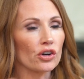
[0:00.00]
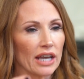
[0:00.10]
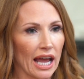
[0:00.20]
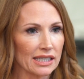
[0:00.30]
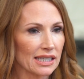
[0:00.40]

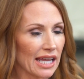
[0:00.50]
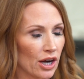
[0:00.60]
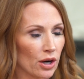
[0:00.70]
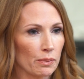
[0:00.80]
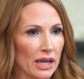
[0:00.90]
next
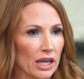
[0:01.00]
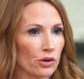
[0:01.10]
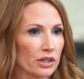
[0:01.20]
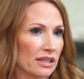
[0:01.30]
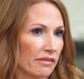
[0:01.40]
layer being
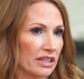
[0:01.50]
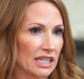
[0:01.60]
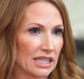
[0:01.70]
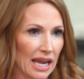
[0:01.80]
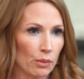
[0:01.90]
your
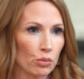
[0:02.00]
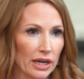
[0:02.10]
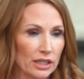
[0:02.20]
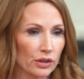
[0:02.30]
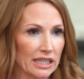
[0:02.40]
17-day
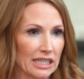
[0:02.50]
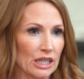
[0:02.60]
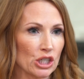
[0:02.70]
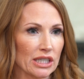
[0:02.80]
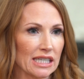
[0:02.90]
appraisal
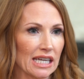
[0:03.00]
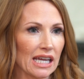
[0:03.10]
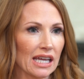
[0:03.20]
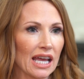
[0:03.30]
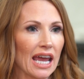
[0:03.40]

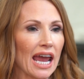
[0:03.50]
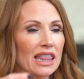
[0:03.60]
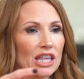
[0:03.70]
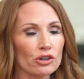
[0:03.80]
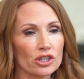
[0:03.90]
contingency, and
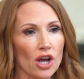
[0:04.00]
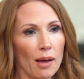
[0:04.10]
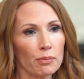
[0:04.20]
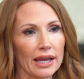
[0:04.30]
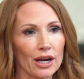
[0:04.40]
then your
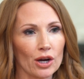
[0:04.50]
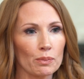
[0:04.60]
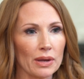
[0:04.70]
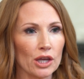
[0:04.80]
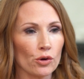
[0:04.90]
top layer
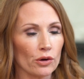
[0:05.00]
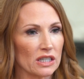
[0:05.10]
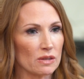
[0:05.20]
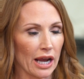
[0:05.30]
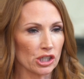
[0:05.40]
being your
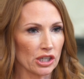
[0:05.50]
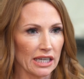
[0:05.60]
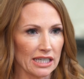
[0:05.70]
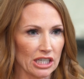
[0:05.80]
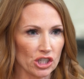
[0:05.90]
inspection
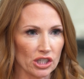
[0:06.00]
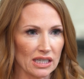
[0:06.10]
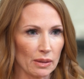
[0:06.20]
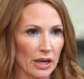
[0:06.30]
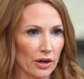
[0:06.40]

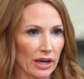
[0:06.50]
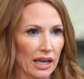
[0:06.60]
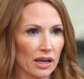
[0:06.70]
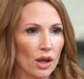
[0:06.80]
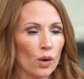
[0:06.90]
contingency
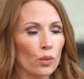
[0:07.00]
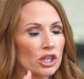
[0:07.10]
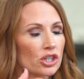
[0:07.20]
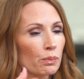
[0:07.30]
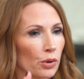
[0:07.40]
period,
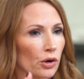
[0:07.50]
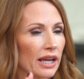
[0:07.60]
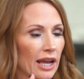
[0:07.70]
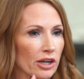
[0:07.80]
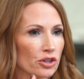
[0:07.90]
which per the
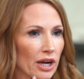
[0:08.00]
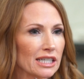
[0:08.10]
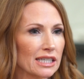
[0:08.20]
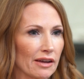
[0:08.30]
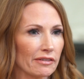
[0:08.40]
contract
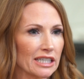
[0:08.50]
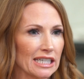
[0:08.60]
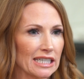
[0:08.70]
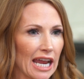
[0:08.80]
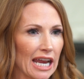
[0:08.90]
is
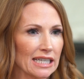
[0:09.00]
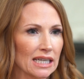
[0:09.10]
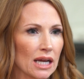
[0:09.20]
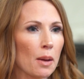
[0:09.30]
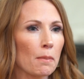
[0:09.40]
17 days,
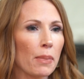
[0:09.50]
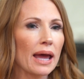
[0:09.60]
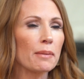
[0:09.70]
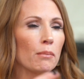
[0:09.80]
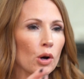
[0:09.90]

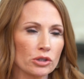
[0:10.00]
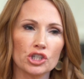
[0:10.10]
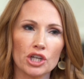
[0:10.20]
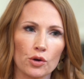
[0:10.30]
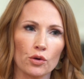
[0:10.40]
but most
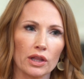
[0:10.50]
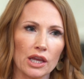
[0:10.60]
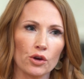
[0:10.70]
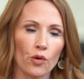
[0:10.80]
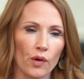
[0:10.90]
generally
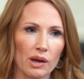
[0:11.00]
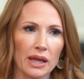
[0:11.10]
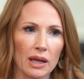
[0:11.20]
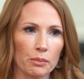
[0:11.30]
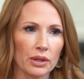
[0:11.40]
you're going to be
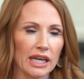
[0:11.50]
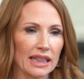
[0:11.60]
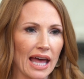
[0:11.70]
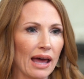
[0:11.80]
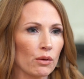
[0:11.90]
completing
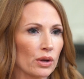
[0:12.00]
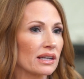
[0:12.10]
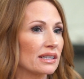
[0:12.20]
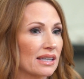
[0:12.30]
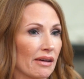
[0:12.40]
that
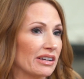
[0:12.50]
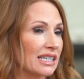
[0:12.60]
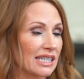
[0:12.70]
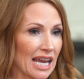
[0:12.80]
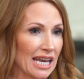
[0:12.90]
within 7
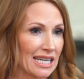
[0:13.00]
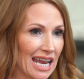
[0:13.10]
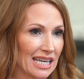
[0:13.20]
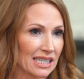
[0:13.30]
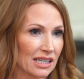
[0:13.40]
to 10
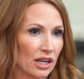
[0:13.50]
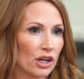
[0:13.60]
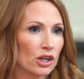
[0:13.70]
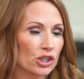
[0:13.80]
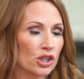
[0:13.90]
days.
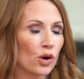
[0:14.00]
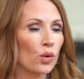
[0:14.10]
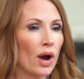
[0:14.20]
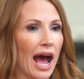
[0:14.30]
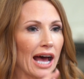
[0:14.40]
So
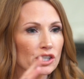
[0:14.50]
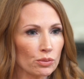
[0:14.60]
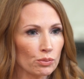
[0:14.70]
as you're